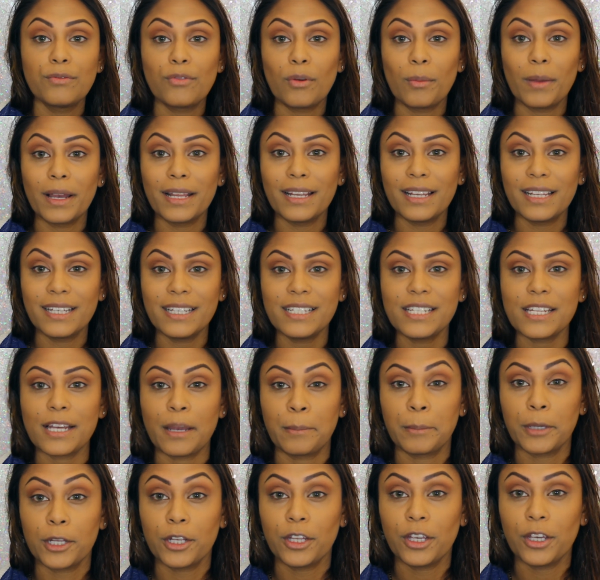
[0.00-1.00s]
For my lid,
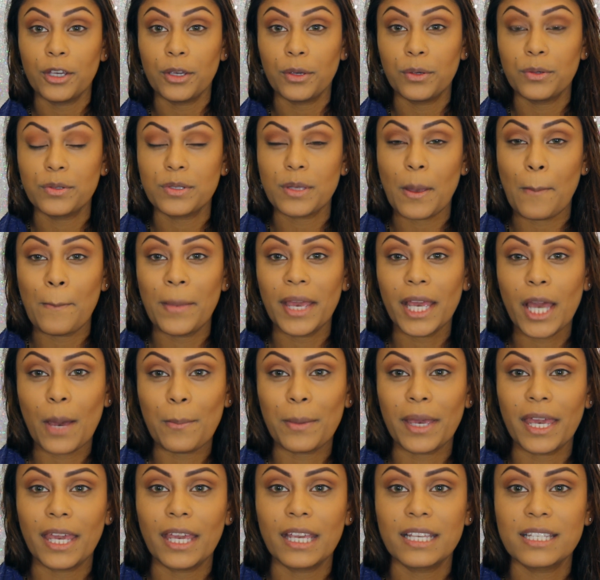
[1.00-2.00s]
I'm going to use
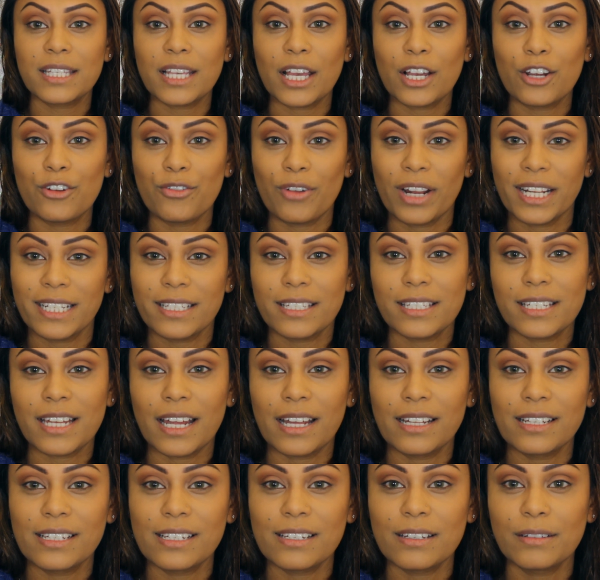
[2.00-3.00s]
Makeup Geeks
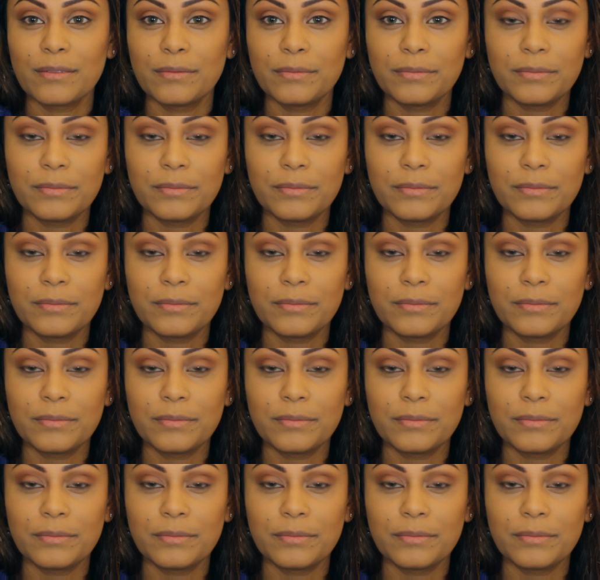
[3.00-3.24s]
Grandstand.